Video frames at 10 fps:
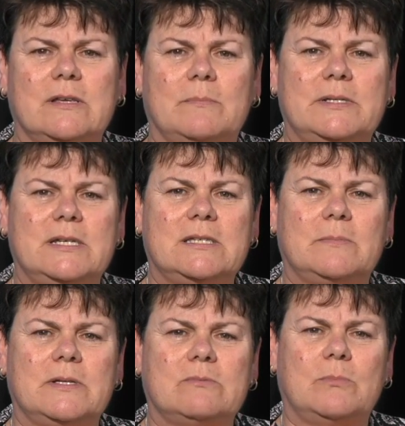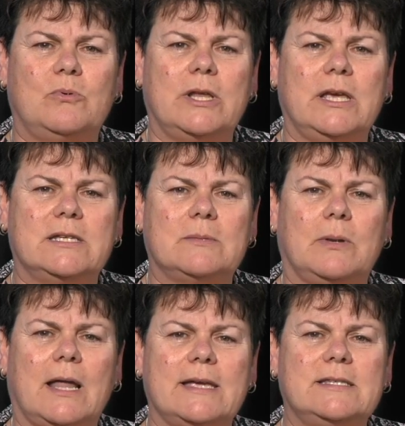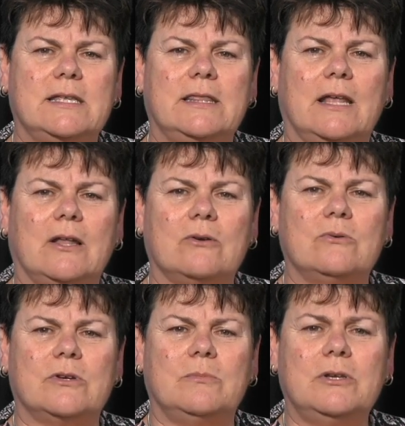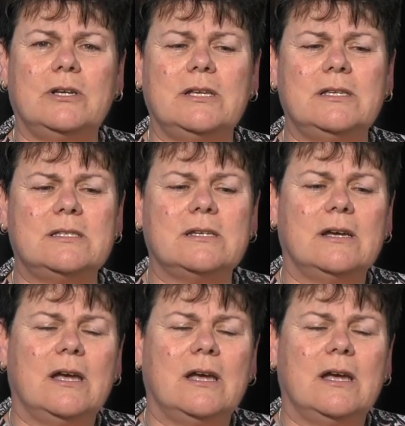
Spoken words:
that participants were putting into place in their local communities,